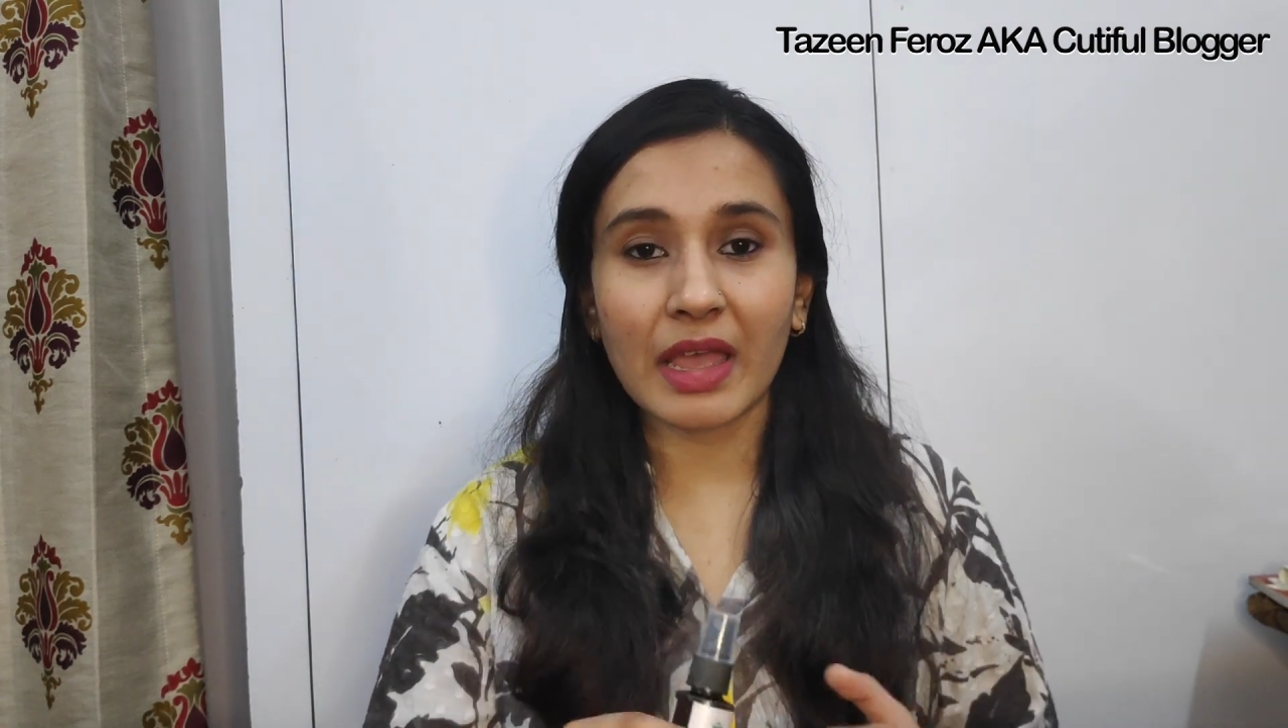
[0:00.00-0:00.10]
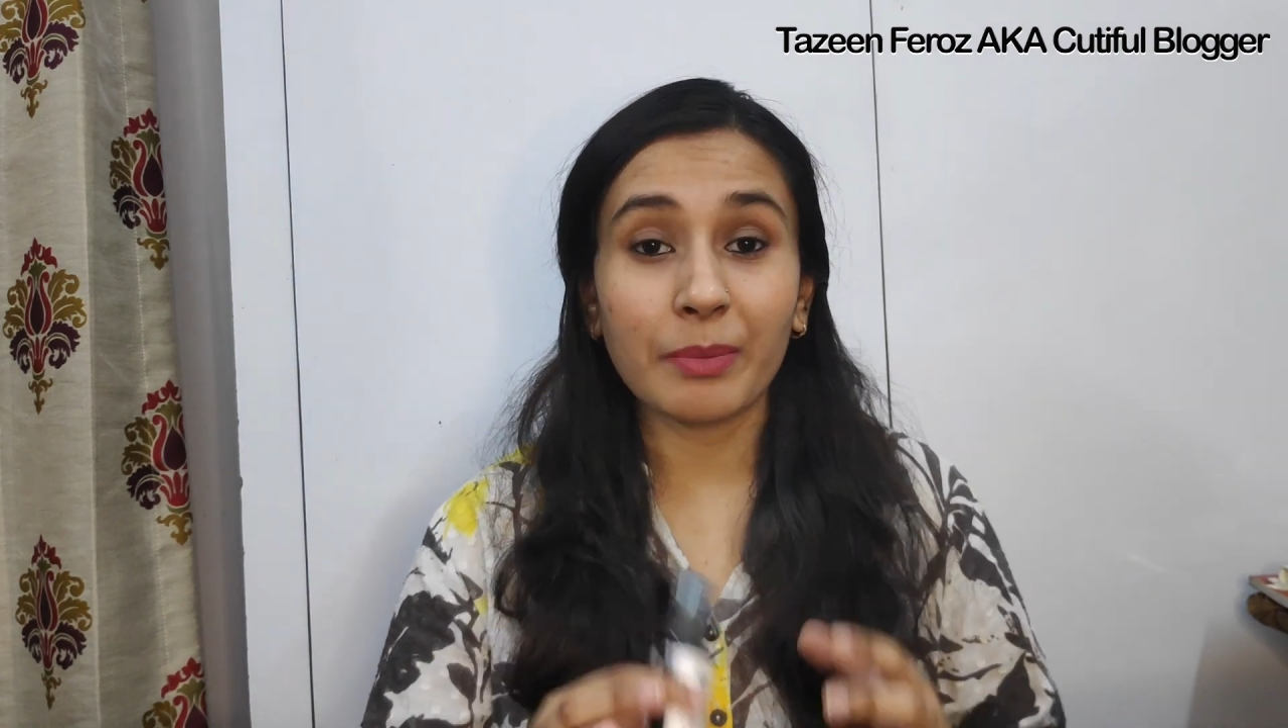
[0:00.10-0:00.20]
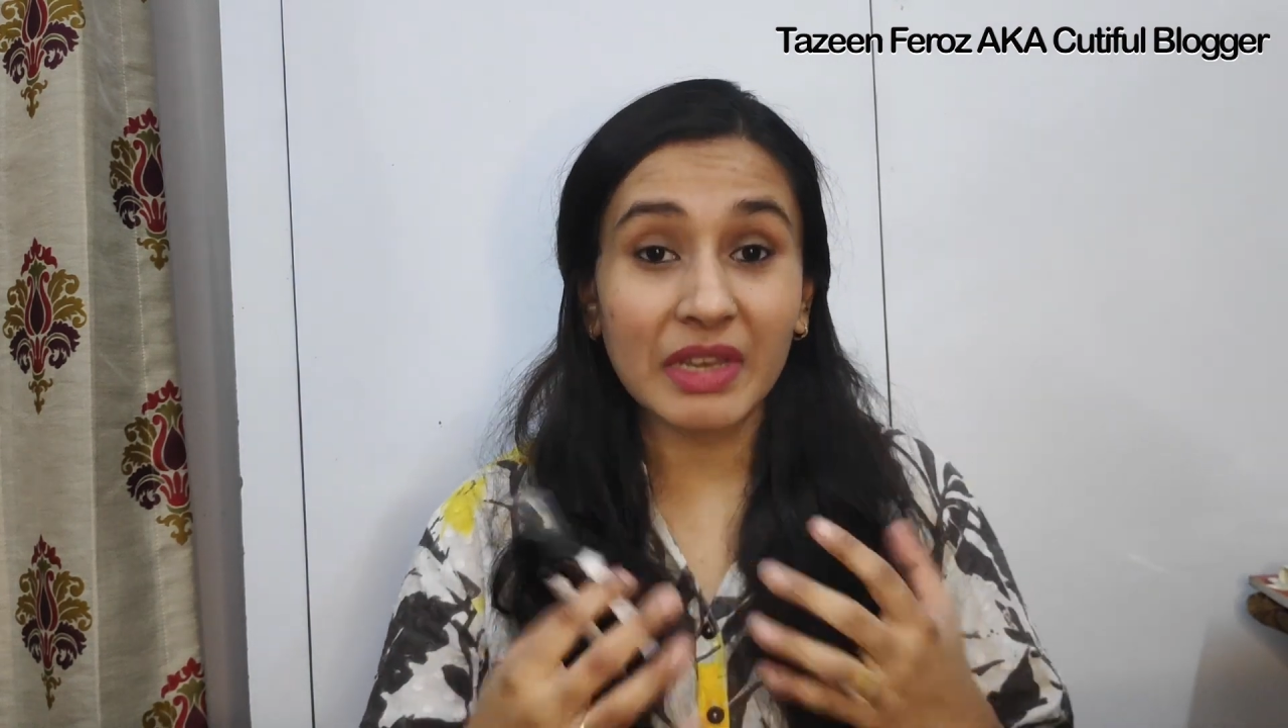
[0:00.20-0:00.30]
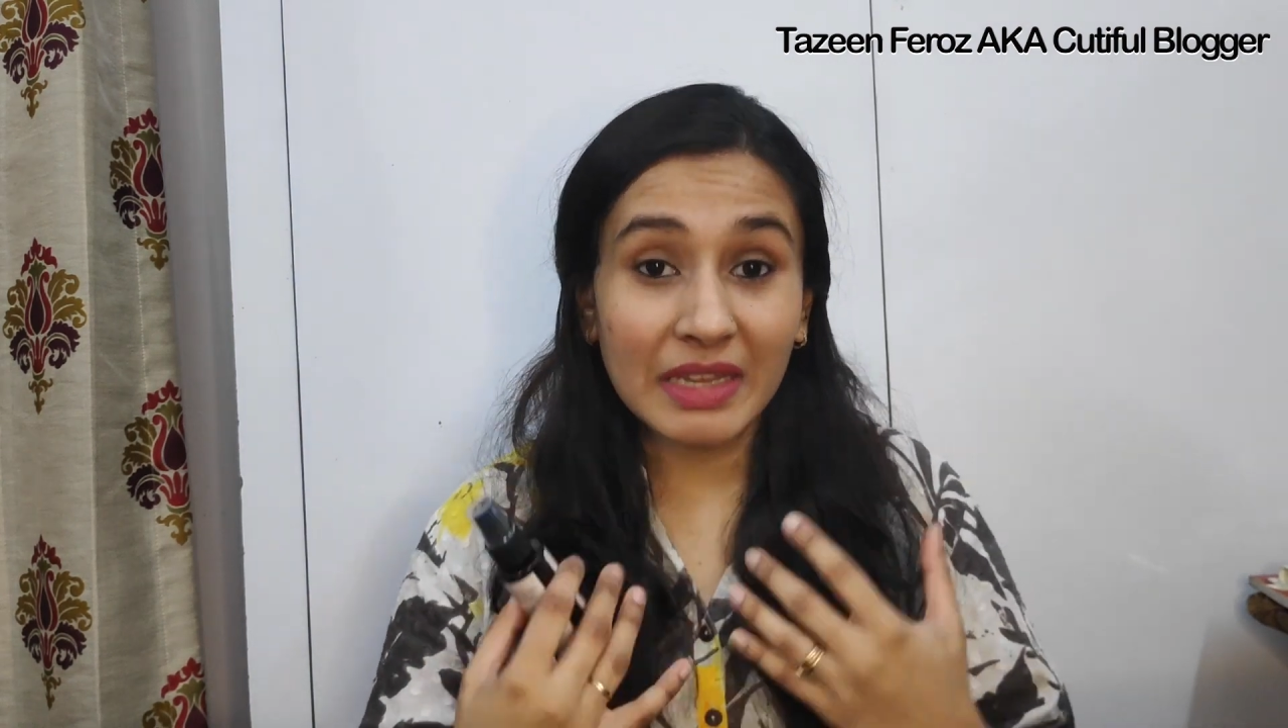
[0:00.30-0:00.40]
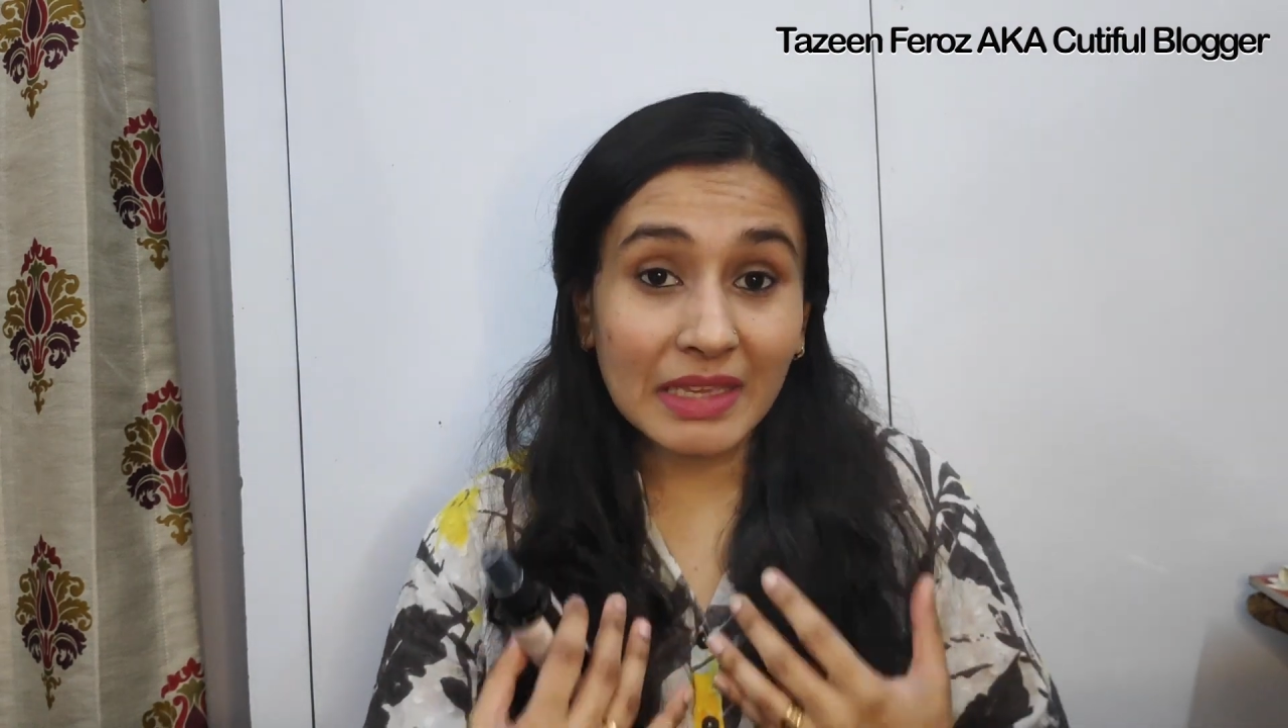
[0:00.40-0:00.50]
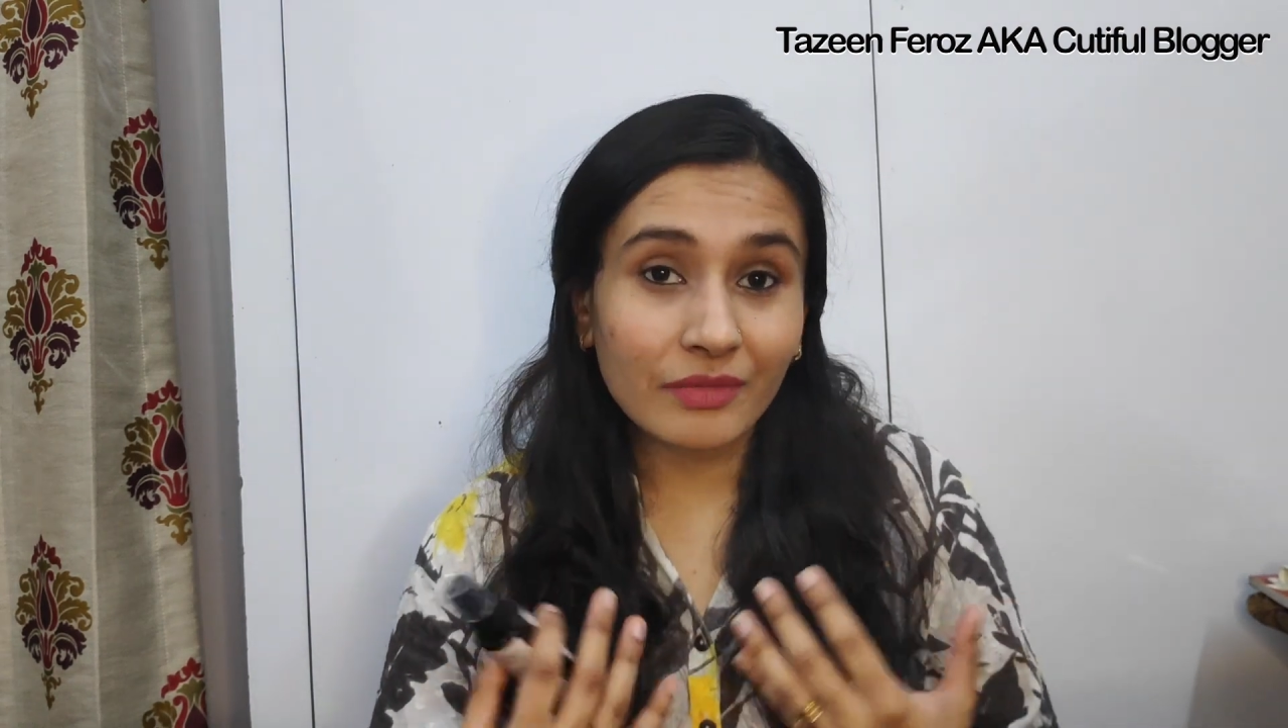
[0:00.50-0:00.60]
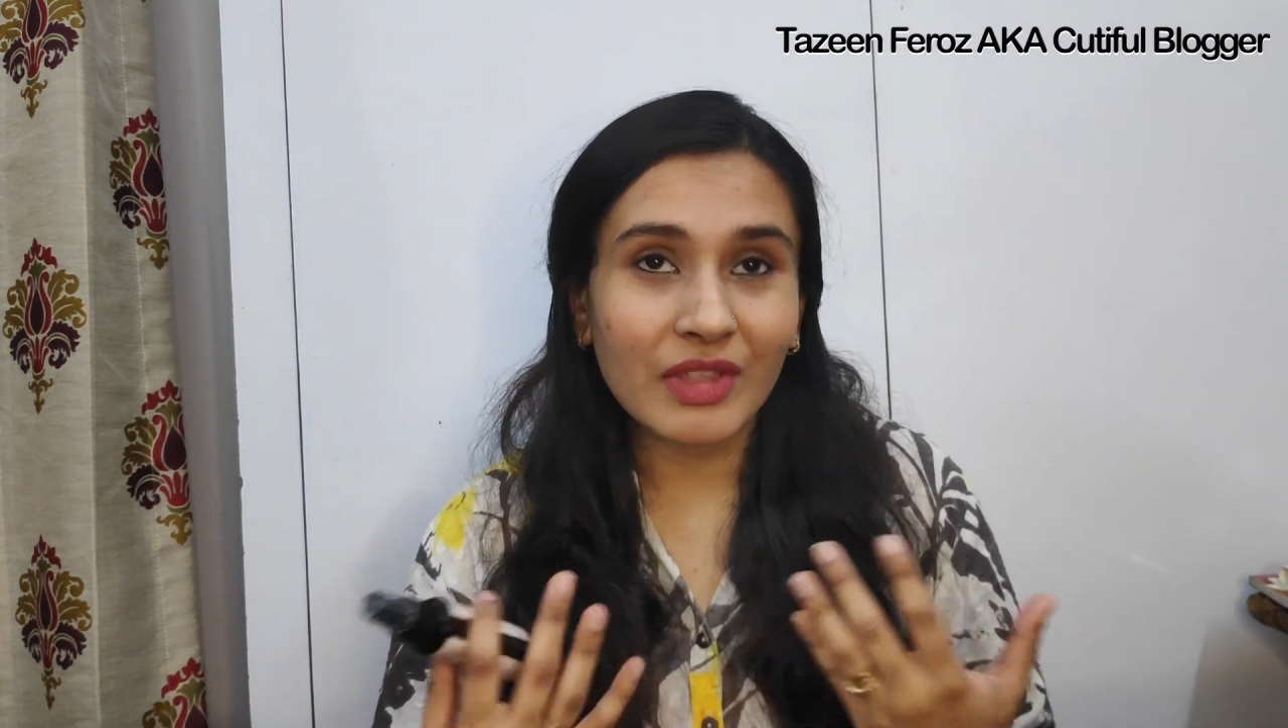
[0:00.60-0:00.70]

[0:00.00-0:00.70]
I believe